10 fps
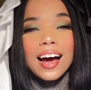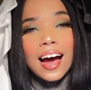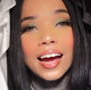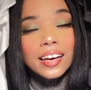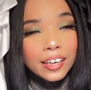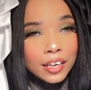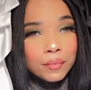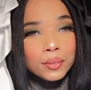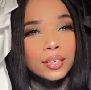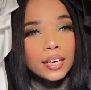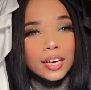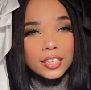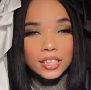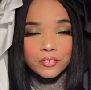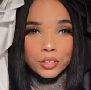I am
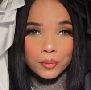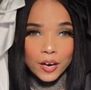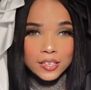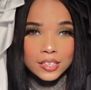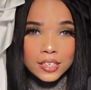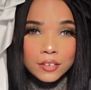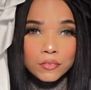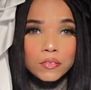HIV positive